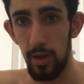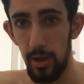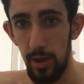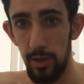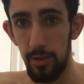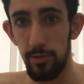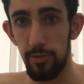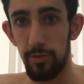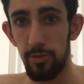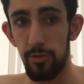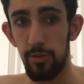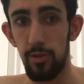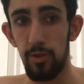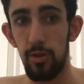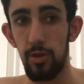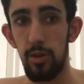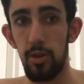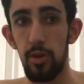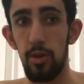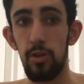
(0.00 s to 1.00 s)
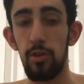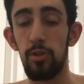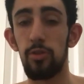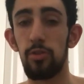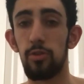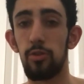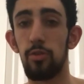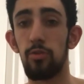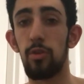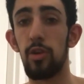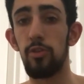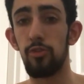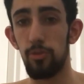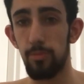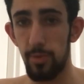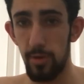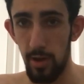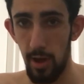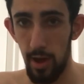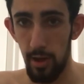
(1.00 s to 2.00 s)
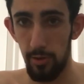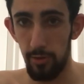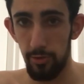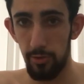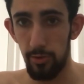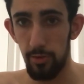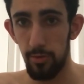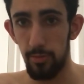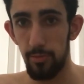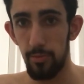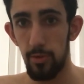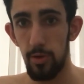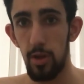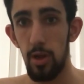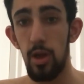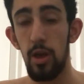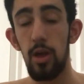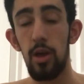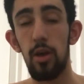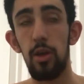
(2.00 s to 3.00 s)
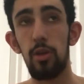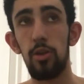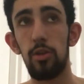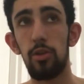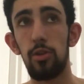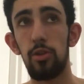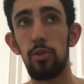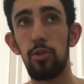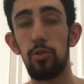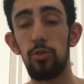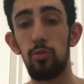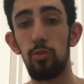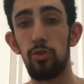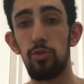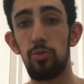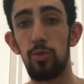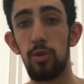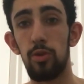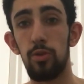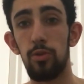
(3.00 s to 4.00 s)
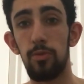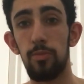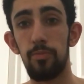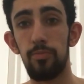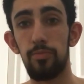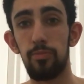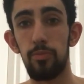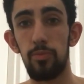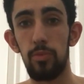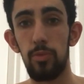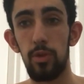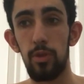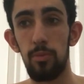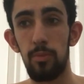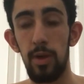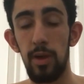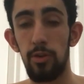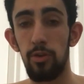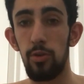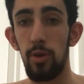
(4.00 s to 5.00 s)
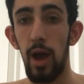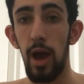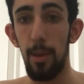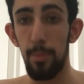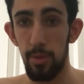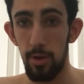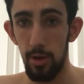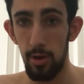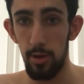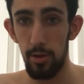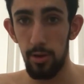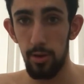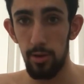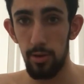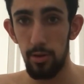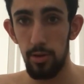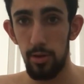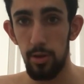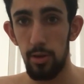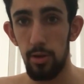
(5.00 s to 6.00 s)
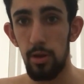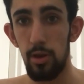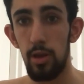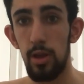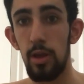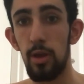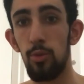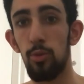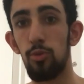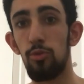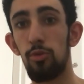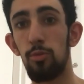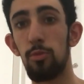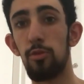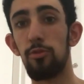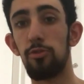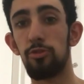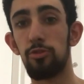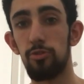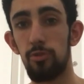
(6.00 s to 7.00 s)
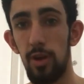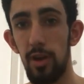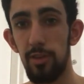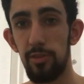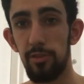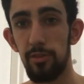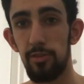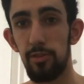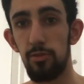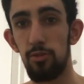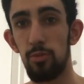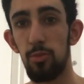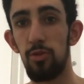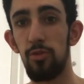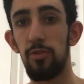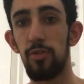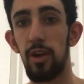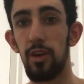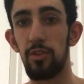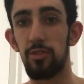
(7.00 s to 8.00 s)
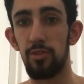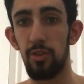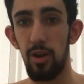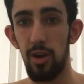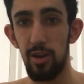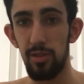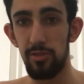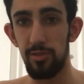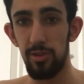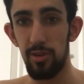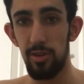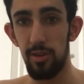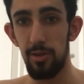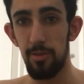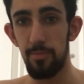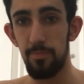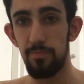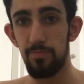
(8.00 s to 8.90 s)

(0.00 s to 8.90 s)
is to raise your pH, which will make you happier. It will remove stress, remove anxiety.